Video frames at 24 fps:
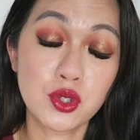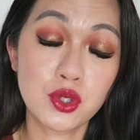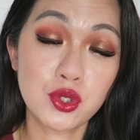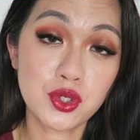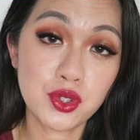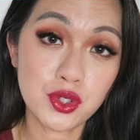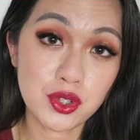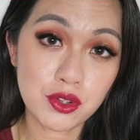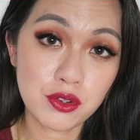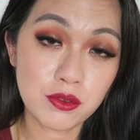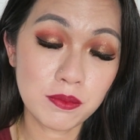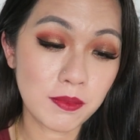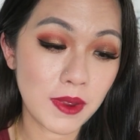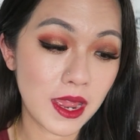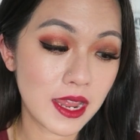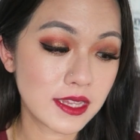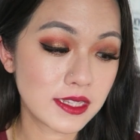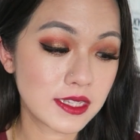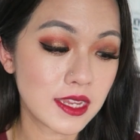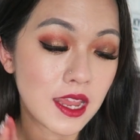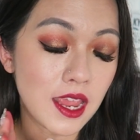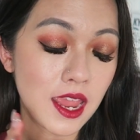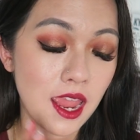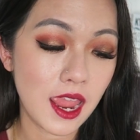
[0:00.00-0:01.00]
to 2
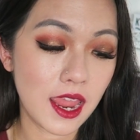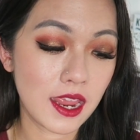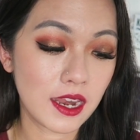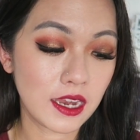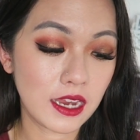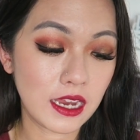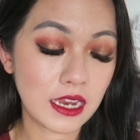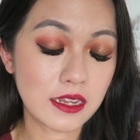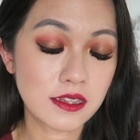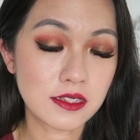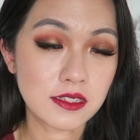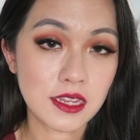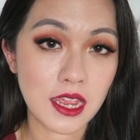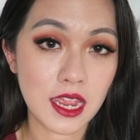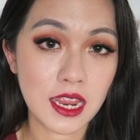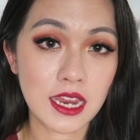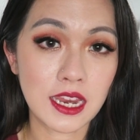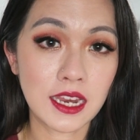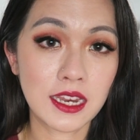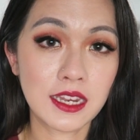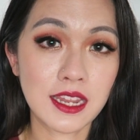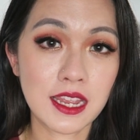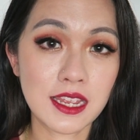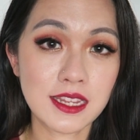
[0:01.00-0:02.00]
months, and inside
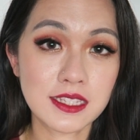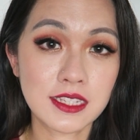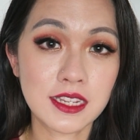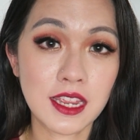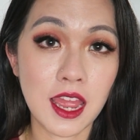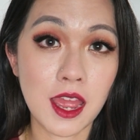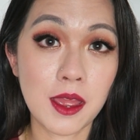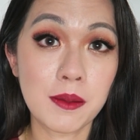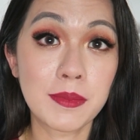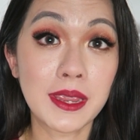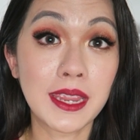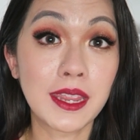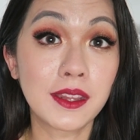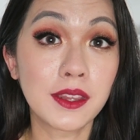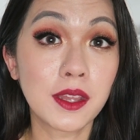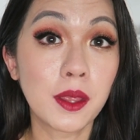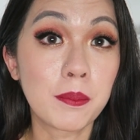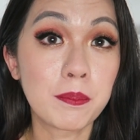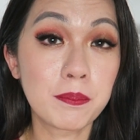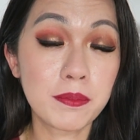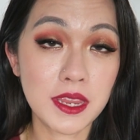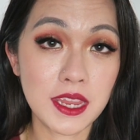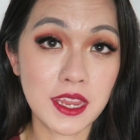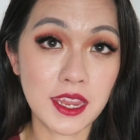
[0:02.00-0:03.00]
it does come in
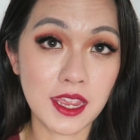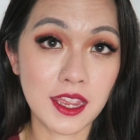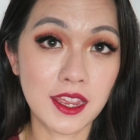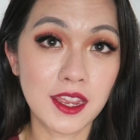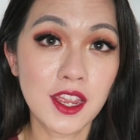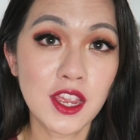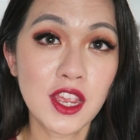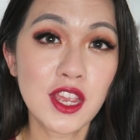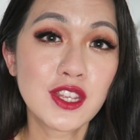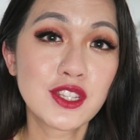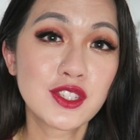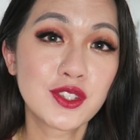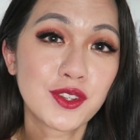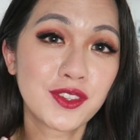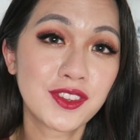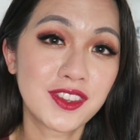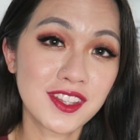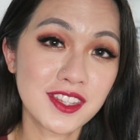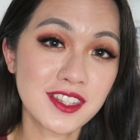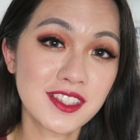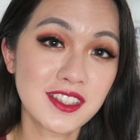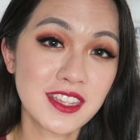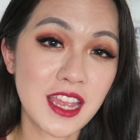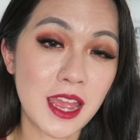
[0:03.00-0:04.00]
a pair. So
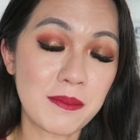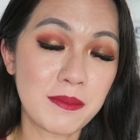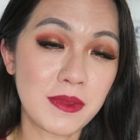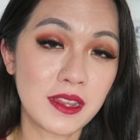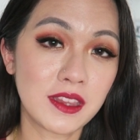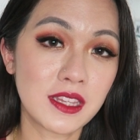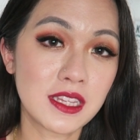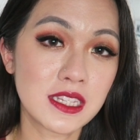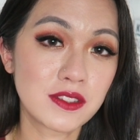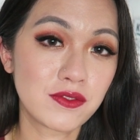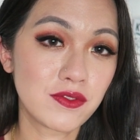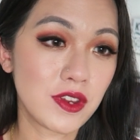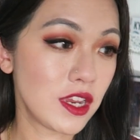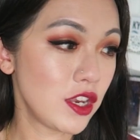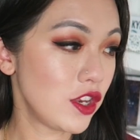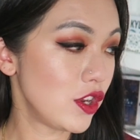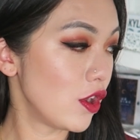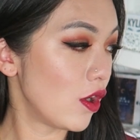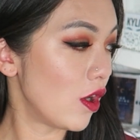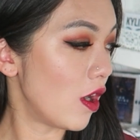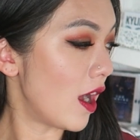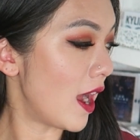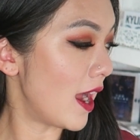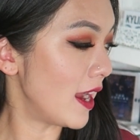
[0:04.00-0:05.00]
this time in this
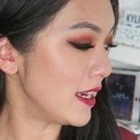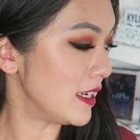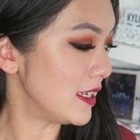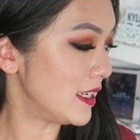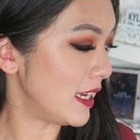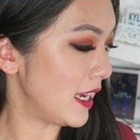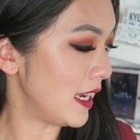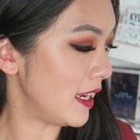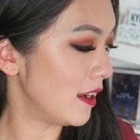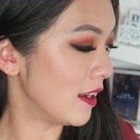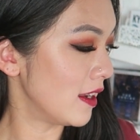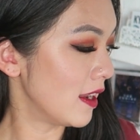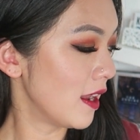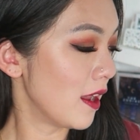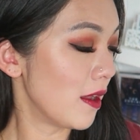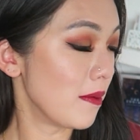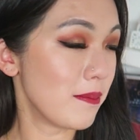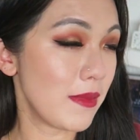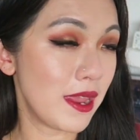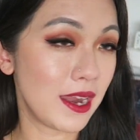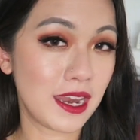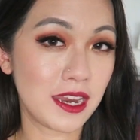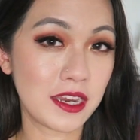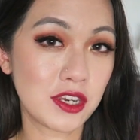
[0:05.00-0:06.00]
video I did
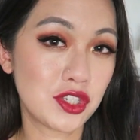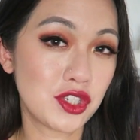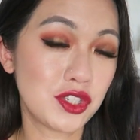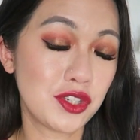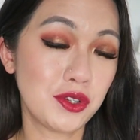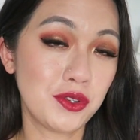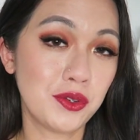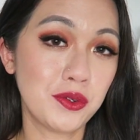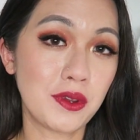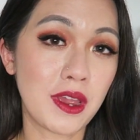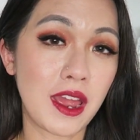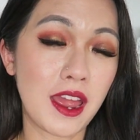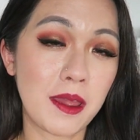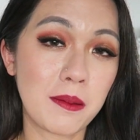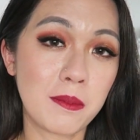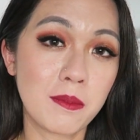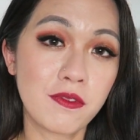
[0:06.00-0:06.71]
manage to